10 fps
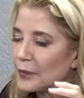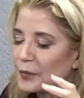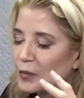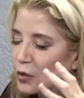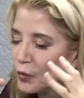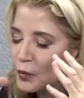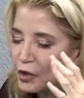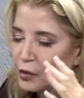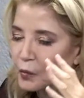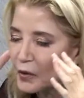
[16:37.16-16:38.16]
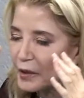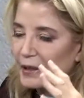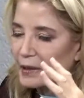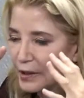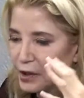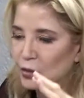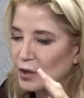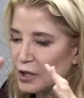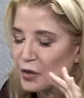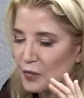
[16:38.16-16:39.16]
You really
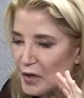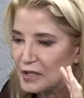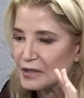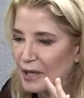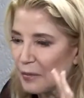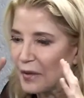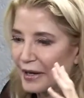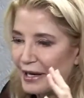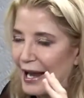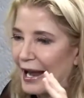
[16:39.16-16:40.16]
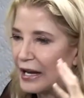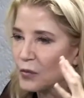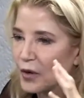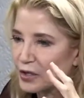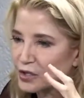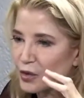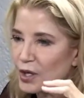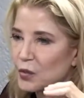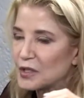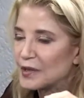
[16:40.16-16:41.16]
literally could meet somebody anywhere. So
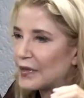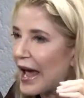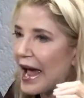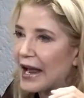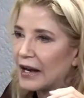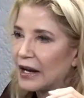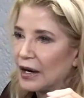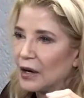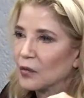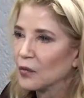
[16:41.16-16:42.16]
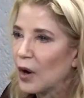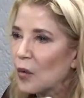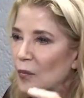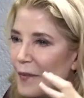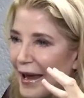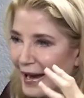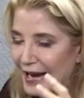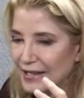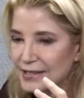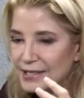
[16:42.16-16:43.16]
there was that
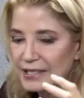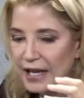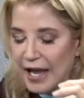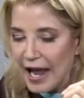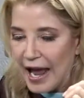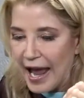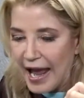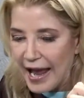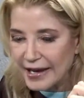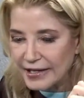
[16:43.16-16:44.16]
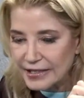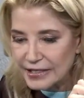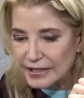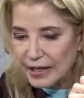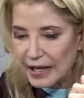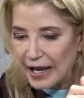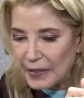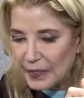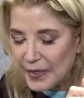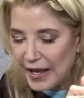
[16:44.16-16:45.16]
romance. And
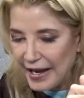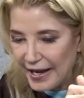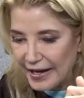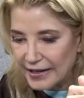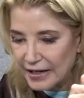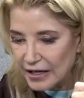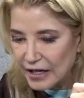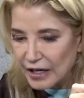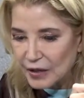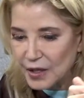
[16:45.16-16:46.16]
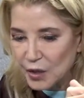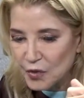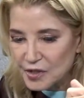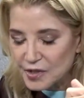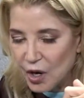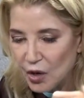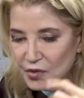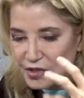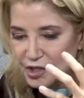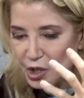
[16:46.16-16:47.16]
then there was
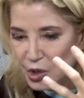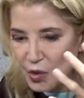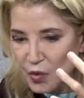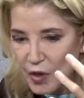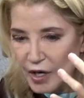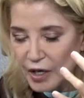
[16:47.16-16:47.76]
also,